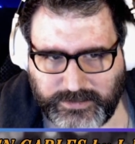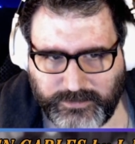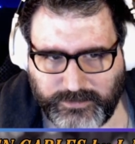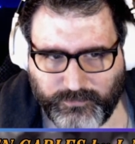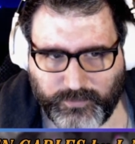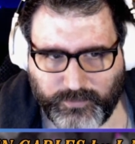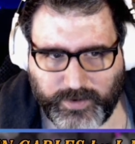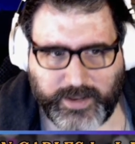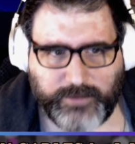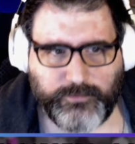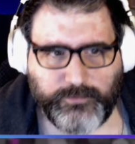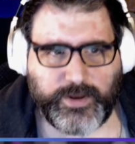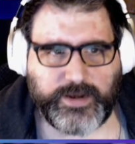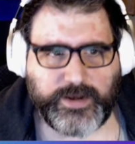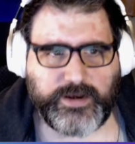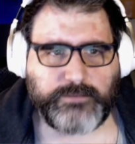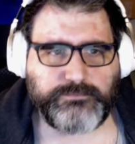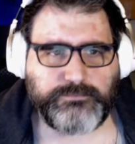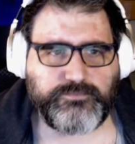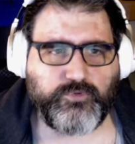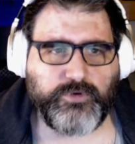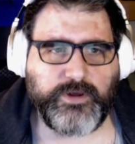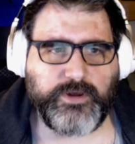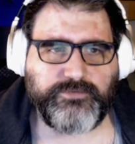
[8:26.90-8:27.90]
When I went
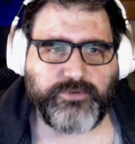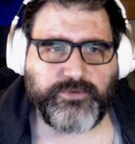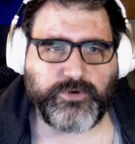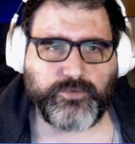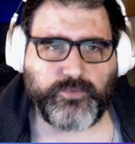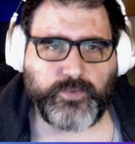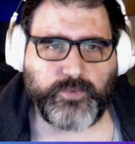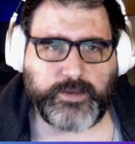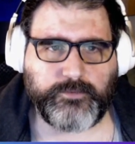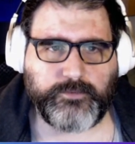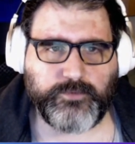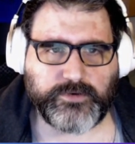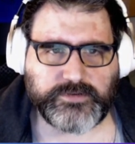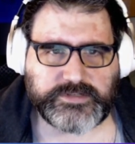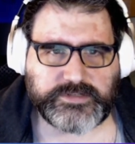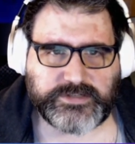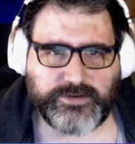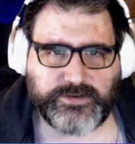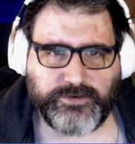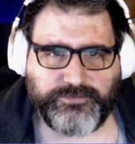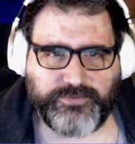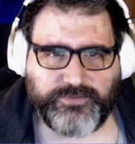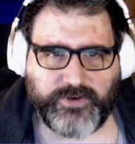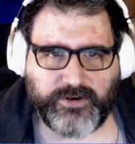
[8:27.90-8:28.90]
up river we were
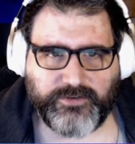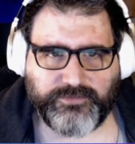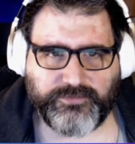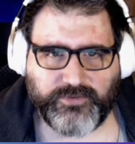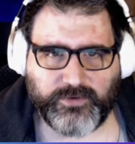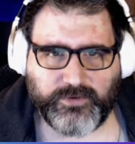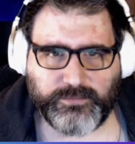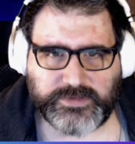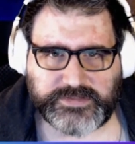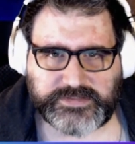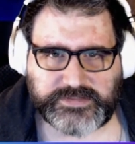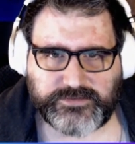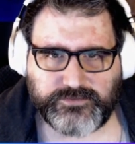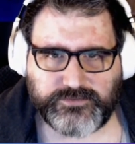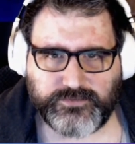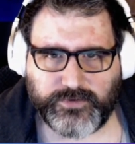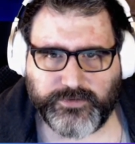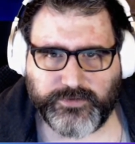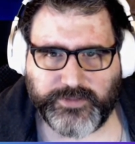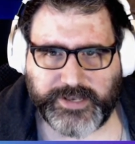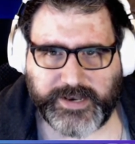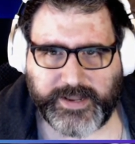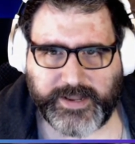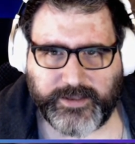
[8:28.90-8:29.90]
so far from a
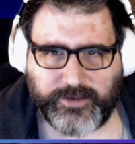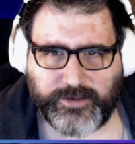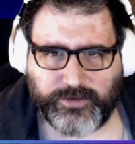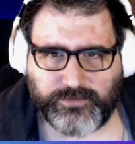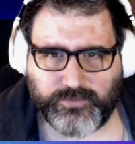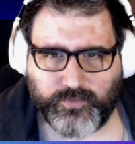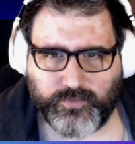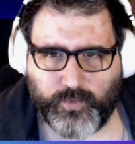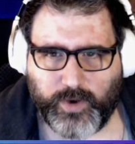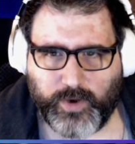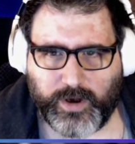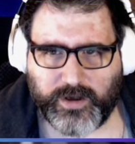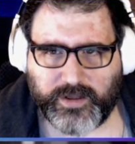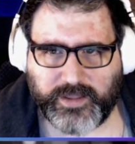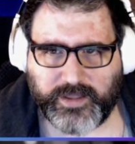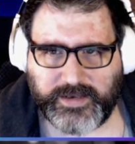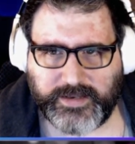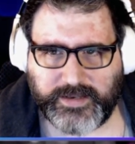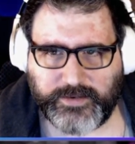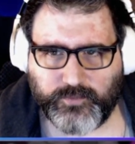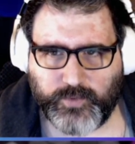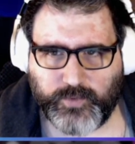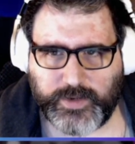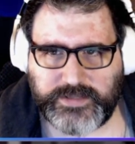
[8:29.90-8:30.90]
school that I couldn't walk it
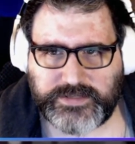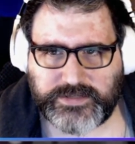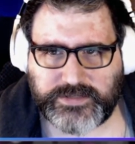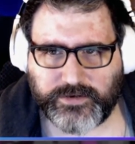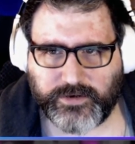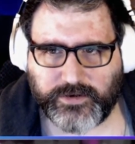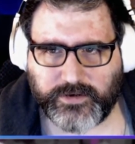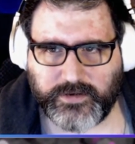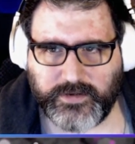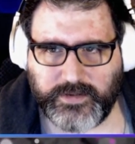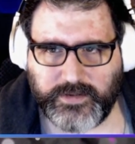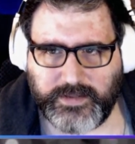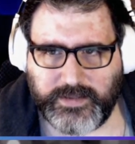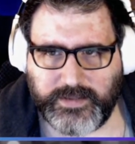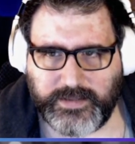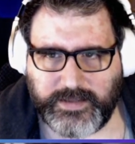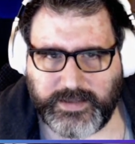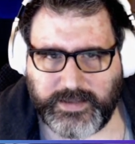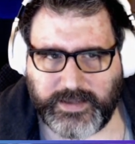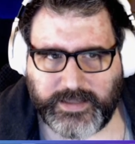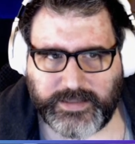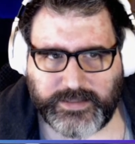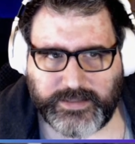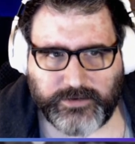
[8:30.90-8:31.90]
in winter,
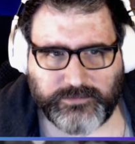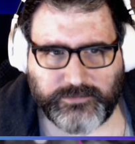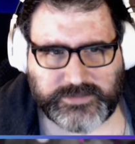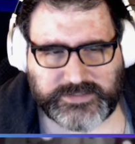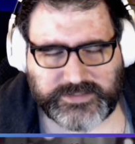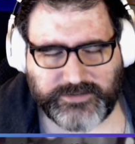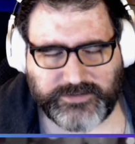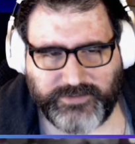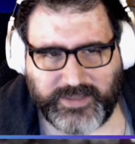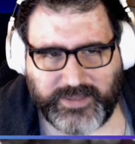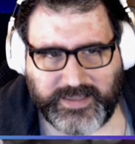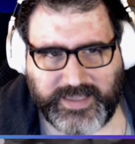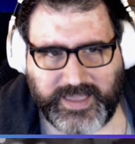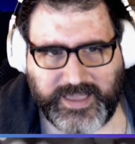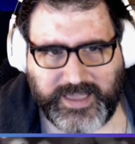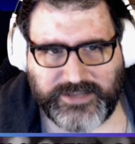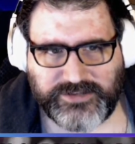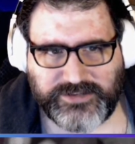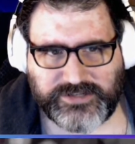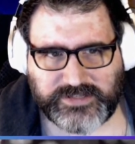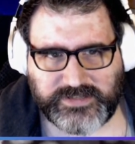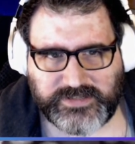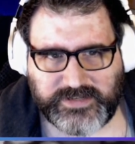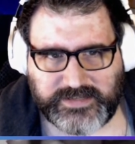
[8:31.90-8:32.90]
and there was a
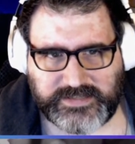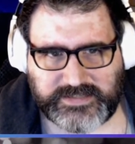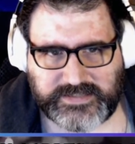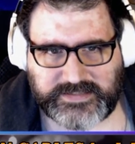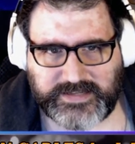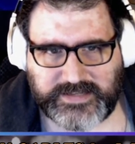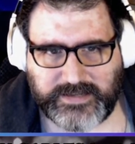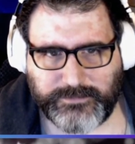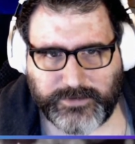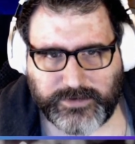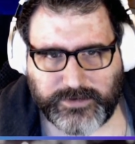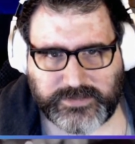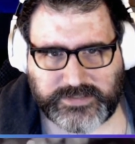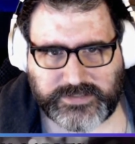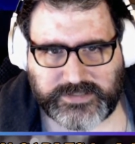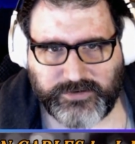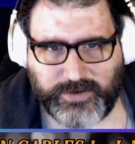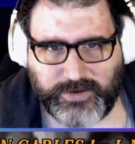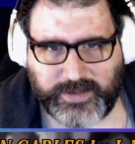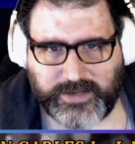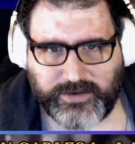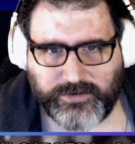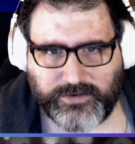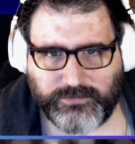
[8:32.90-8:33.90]
vacation in summer,
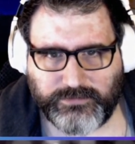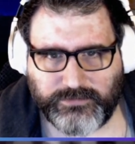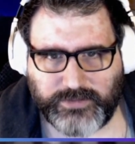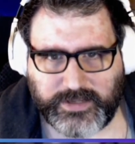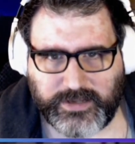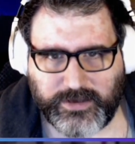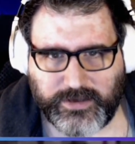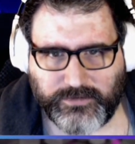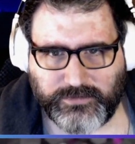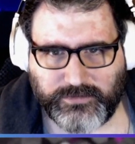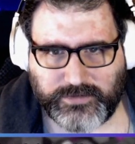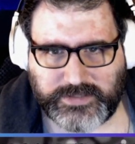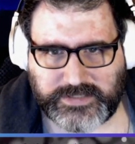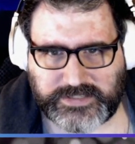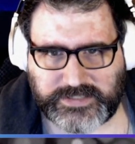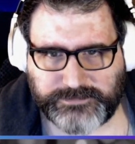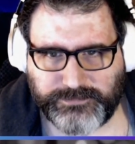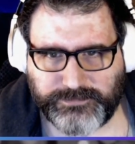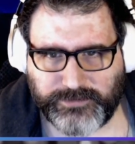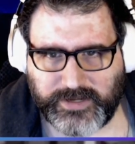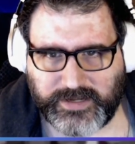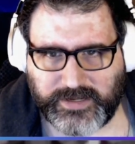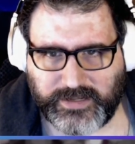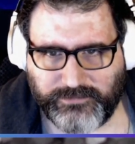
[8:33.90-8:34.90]
so I could only go in the
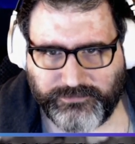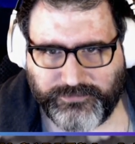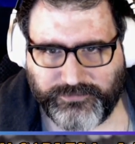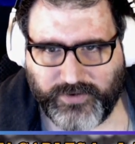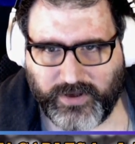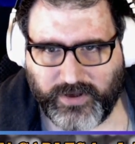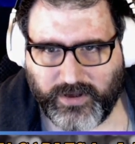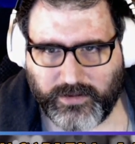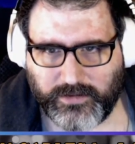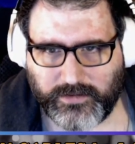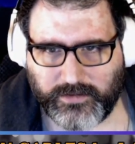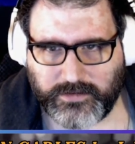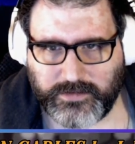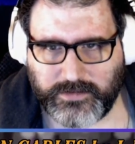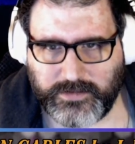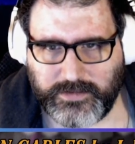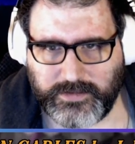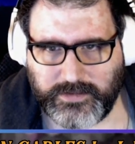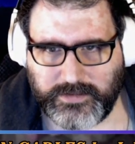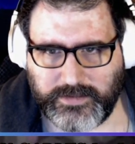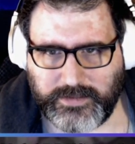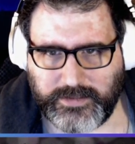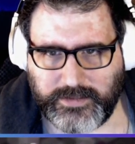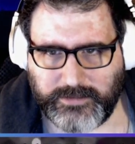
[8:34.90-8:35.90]
spring and fall.
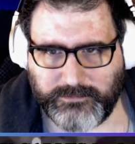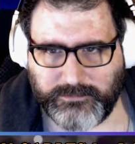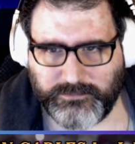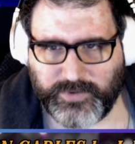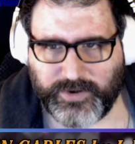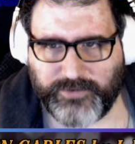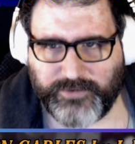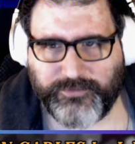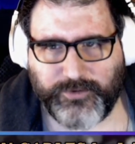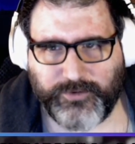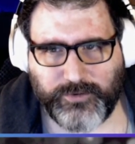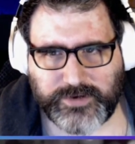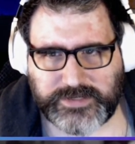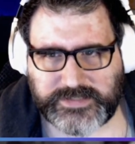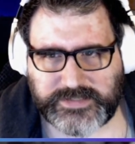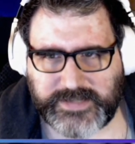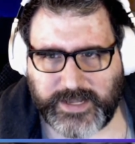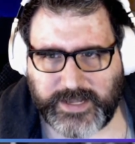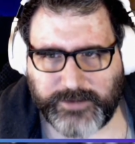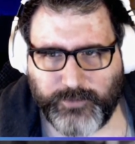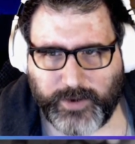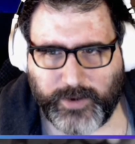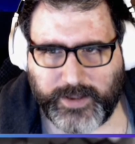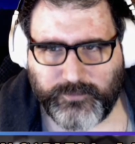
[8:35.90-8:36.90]
But of course
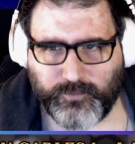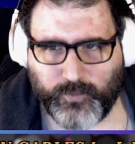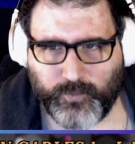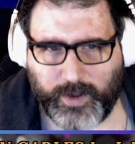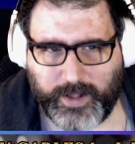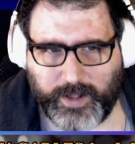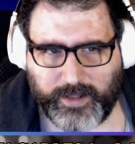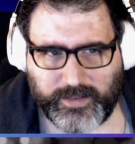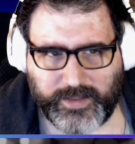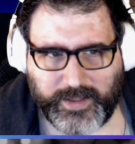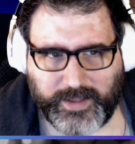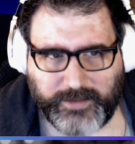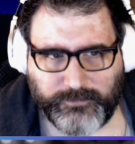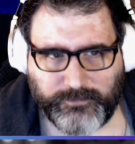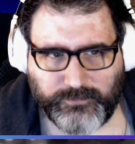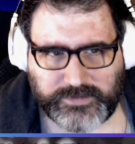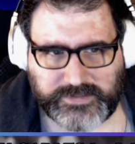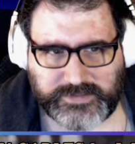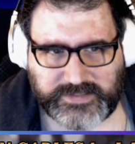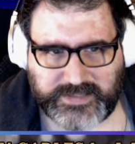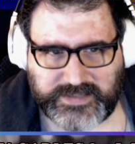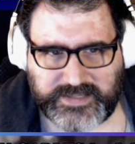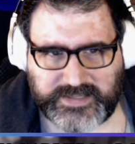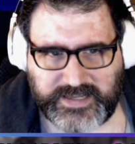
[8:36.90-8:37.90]
I went while I
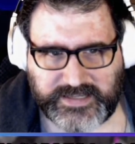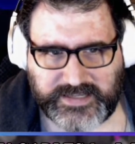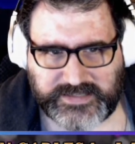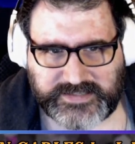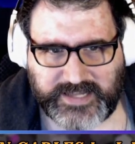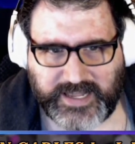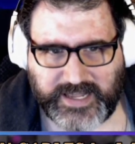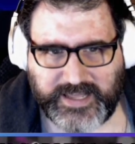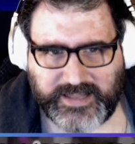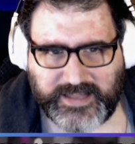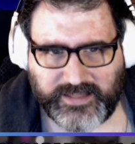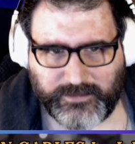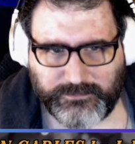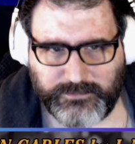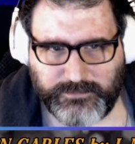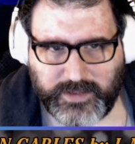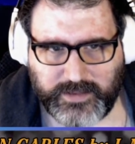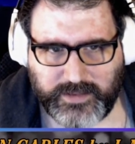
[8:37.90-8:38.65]
was at the asylum.